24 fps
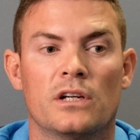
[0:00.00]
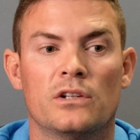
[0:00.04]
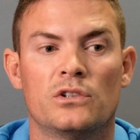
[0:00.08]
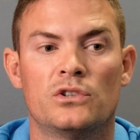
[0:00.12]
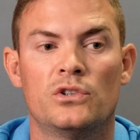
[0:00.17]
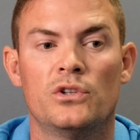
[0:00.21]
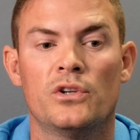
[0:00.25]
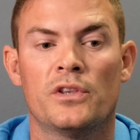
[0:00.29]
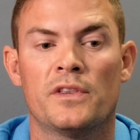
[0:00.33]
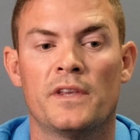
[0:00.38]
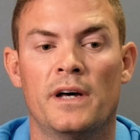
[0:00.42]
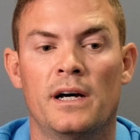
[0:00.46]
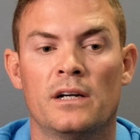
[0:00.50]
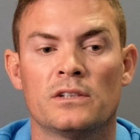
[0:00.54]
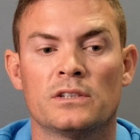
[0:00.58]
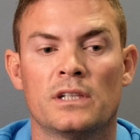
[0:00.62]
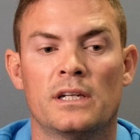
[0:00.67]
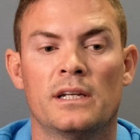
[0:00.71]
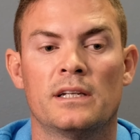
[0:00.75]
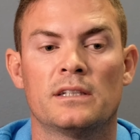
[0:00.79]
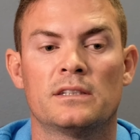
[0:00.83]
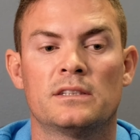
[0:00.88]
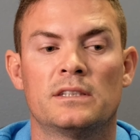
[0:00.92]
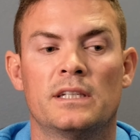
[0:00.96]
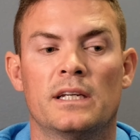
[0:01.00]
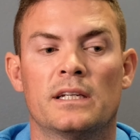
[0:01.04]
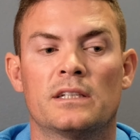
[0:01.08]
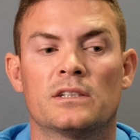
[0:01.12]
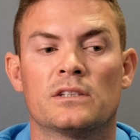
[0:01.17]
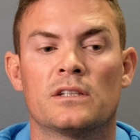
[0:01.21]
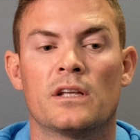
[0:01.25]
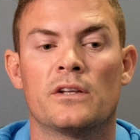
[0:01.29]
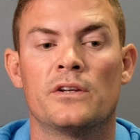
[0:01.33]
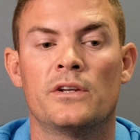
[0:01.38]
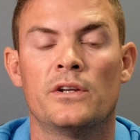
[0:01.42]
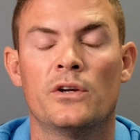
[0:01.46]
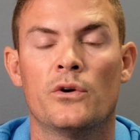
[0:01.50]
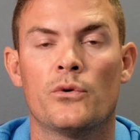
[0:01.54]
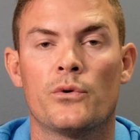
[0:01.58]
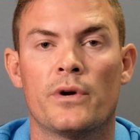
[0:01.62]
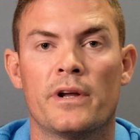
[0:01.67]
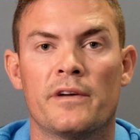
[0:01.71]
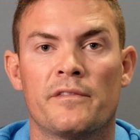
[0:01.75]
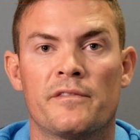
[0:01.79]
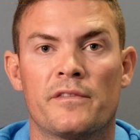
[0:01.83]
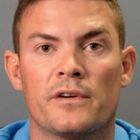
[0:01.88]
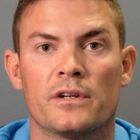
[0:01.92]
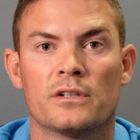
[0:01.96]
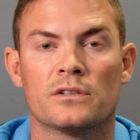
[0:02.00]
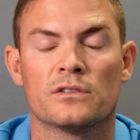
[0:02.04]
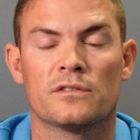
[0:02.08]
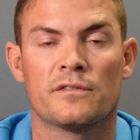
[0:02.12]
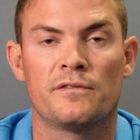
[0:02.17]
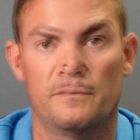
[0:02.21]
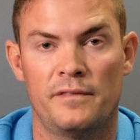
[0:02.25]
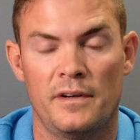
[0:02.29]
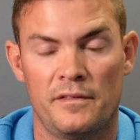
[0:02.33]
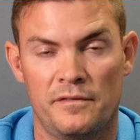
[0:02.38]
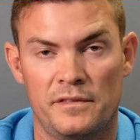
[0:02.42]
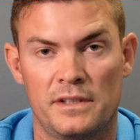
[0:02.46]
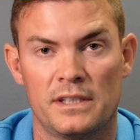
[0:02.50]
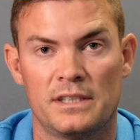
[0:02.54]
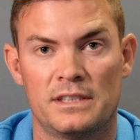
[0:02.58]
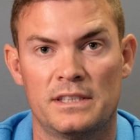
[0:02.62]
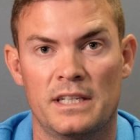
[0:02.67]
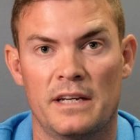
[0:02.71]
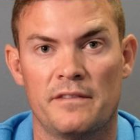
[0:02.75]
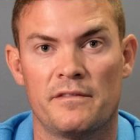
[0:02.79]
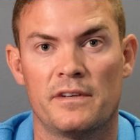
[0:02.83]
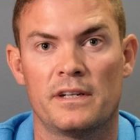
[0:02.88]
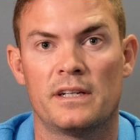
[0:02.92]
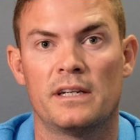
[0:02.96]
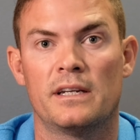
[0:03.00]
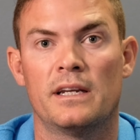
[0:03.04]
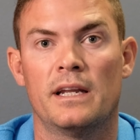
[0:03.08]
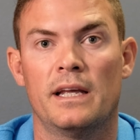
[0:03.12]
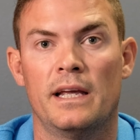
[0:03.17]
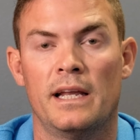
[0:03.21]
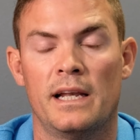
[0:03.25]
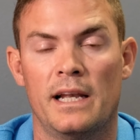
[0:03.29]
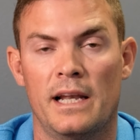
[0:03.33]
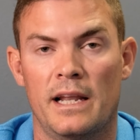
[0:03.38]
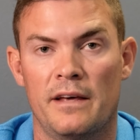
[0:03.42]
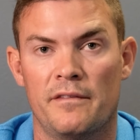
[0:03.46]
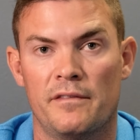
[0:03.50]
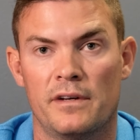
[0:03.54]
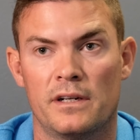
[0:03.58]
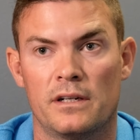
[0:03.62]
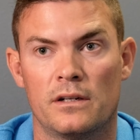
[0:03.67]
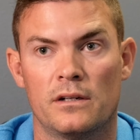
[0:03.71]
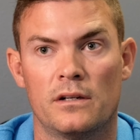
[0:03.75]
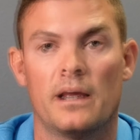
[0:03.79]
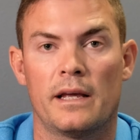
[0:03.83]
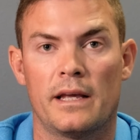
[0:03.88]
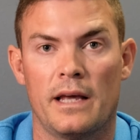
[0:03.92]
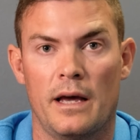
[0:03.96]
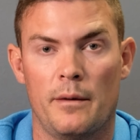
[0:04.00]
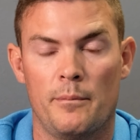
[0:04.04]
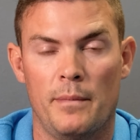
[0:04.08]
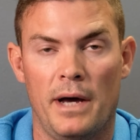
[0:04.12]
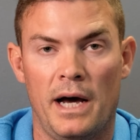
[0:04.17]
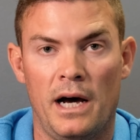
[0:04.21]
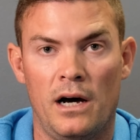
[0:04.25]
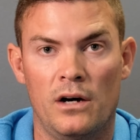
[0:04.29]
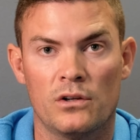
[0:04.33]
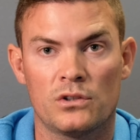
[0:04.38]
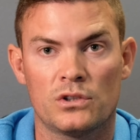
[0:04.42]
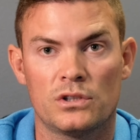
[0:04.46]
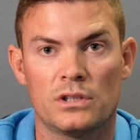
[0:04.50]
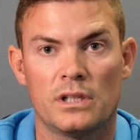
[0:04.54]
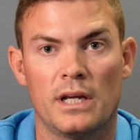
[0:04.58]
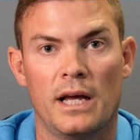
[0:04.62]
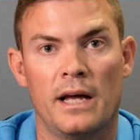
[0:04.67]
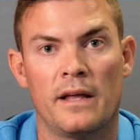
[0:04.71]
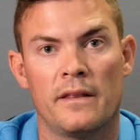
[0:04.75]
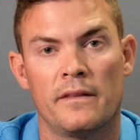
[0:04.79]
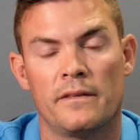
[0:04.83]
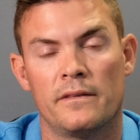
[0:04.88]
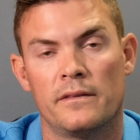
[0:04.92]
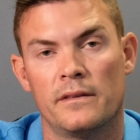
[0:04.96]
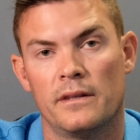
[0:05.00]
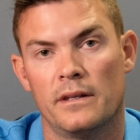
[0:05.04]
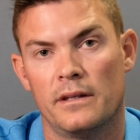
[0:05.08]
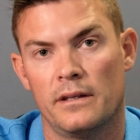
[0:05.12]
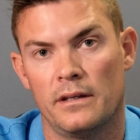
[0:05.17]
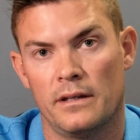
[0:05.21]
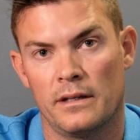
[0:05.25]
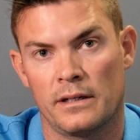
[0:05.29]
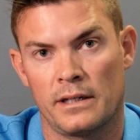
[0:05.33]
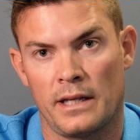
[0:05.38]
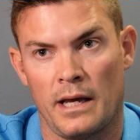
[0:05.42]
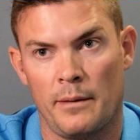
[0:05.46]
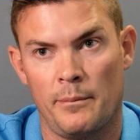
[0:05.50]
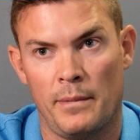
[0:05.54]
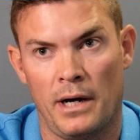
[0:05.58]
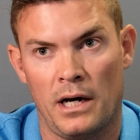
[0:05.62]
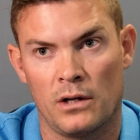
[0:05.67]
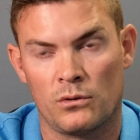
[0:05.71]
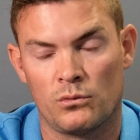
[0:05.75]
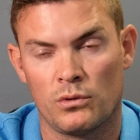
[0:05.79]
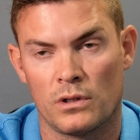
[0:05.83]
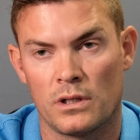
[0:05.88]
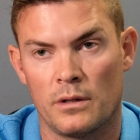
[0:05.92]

2006, the new reference 5711 came out, and it came out with a